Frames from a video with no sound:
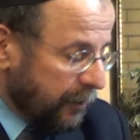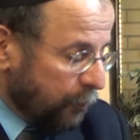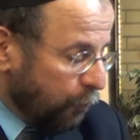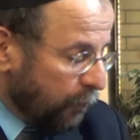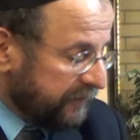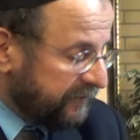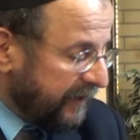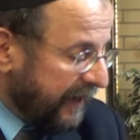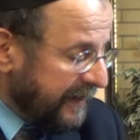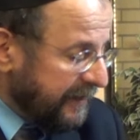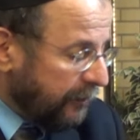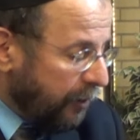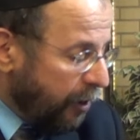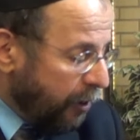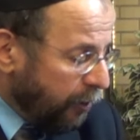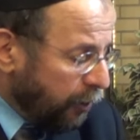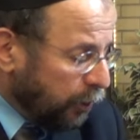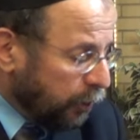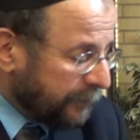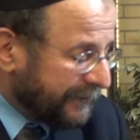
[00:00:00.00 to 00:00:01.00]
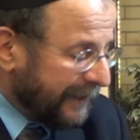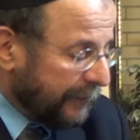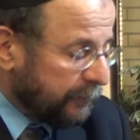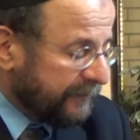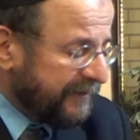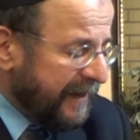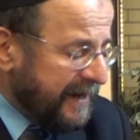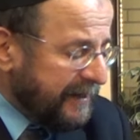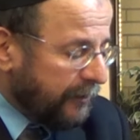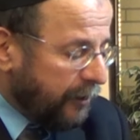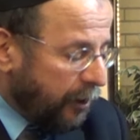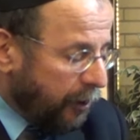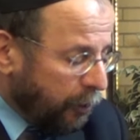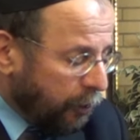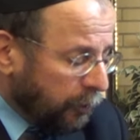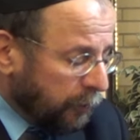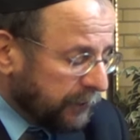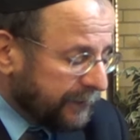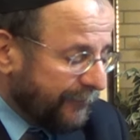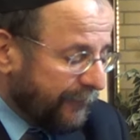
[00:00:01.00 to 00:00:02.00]
will take hold, they'll take
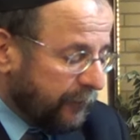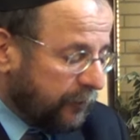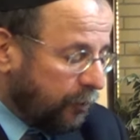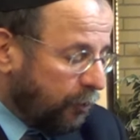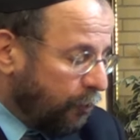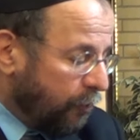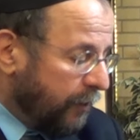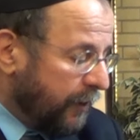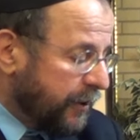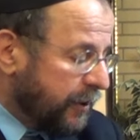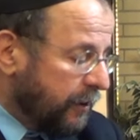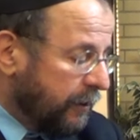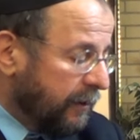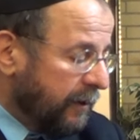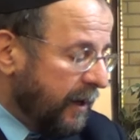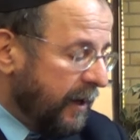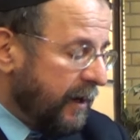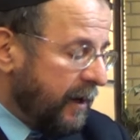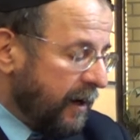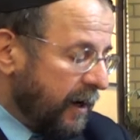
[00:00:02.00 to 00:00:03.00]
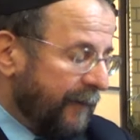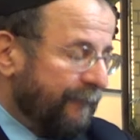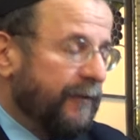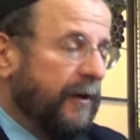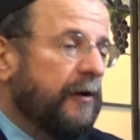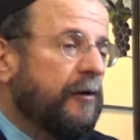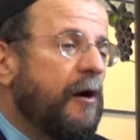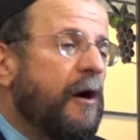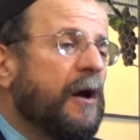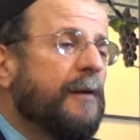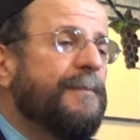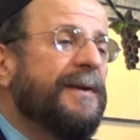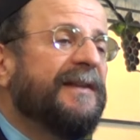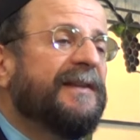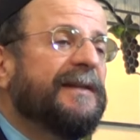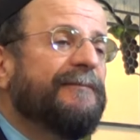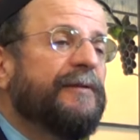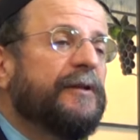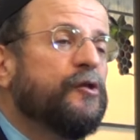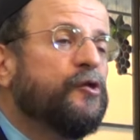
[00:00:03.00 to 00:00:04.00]
hold of the corner of the
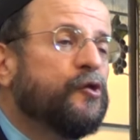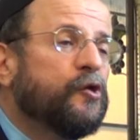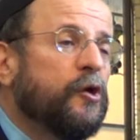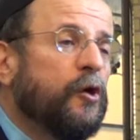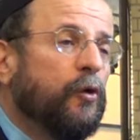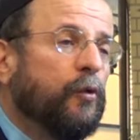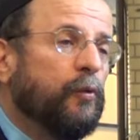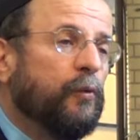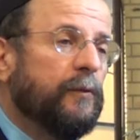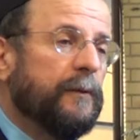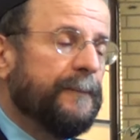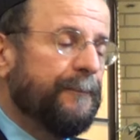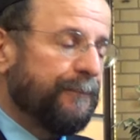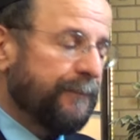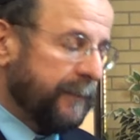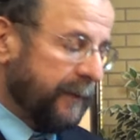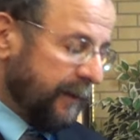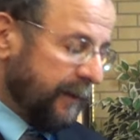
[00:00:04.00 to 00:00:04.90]
garment of a Jew,